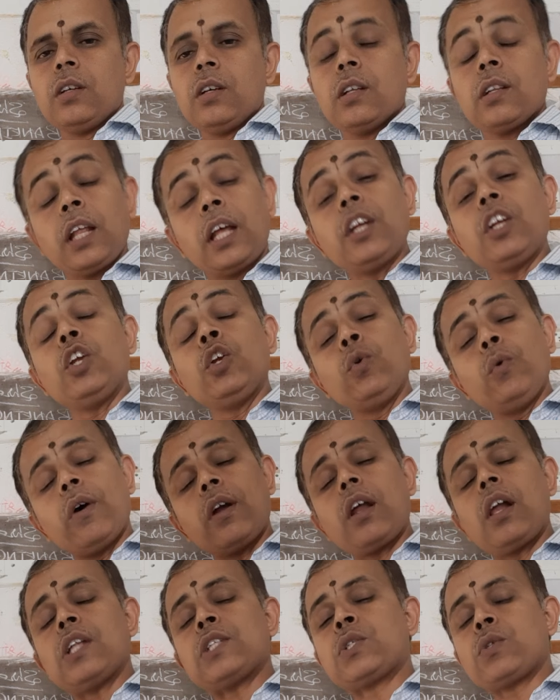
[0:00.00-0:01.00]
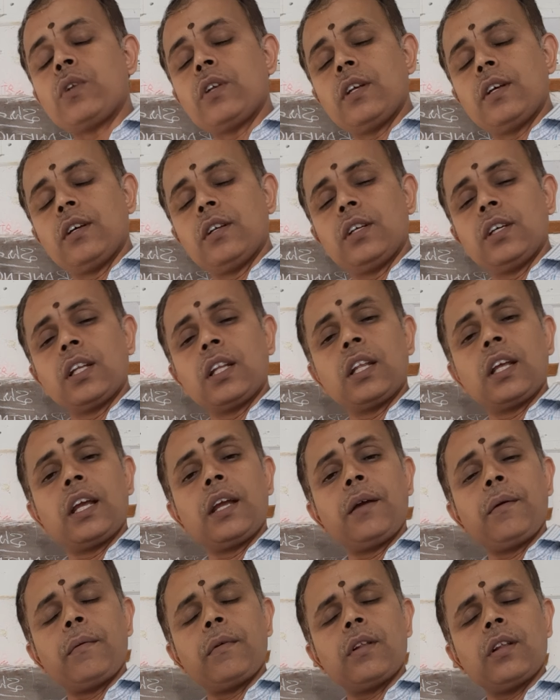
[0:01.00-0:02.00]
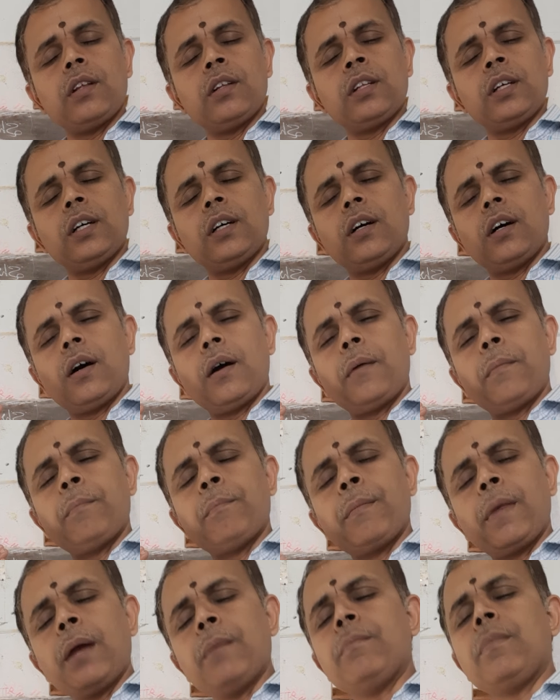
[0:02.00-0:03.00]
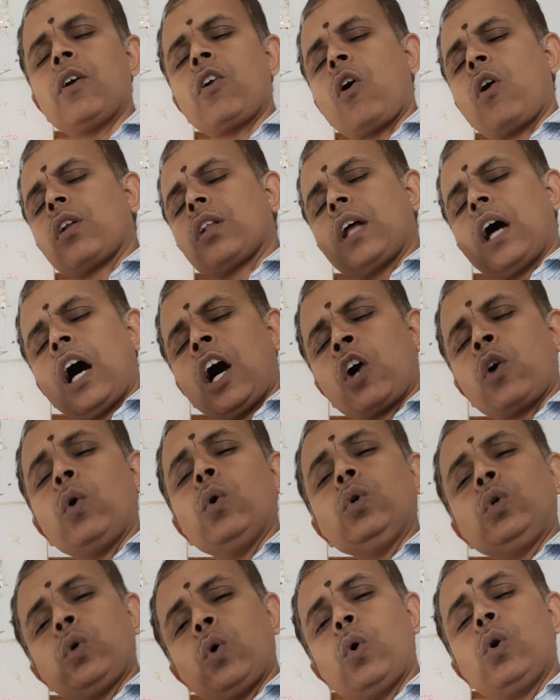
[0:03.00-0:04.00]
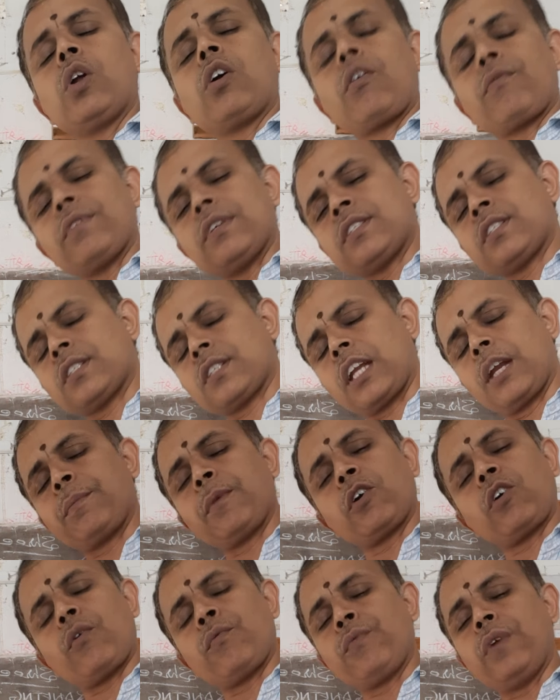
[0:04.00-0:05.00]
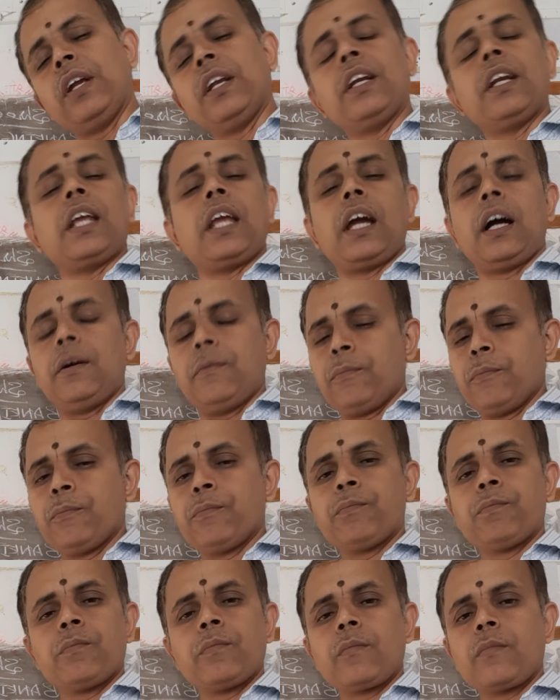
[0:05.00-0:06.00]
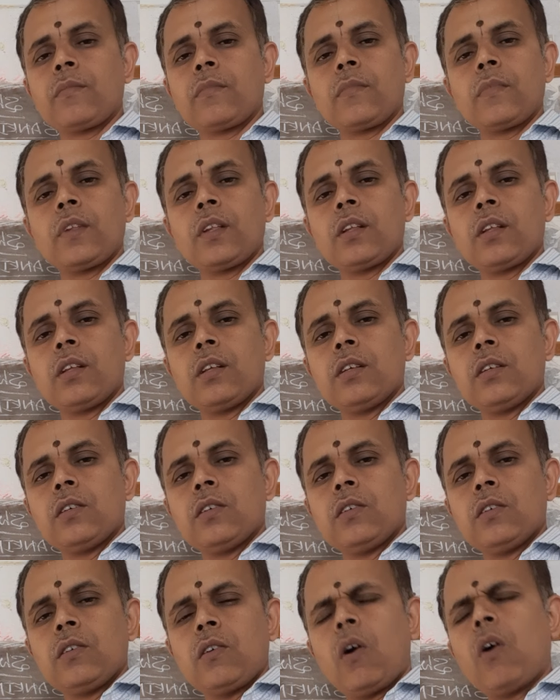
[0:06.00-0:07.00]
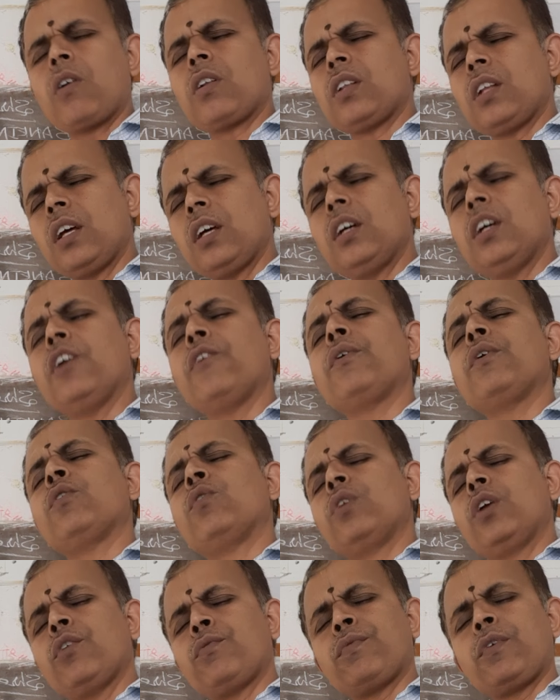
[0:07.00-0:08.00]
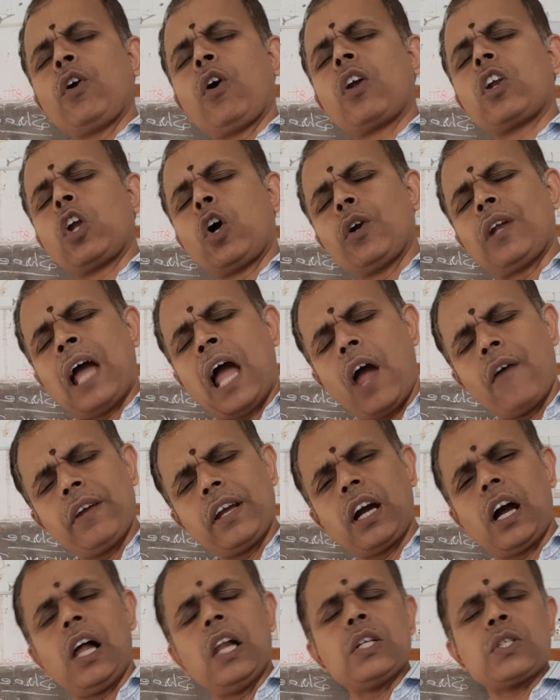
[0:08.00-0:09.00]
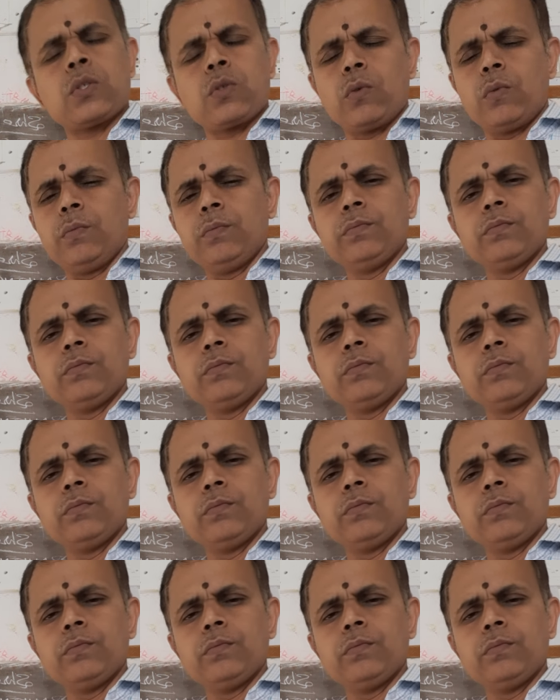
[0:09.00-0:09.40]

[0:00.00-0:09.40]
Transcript: then you are also the member or the account holder of the State Bank of India, or if you are not having also,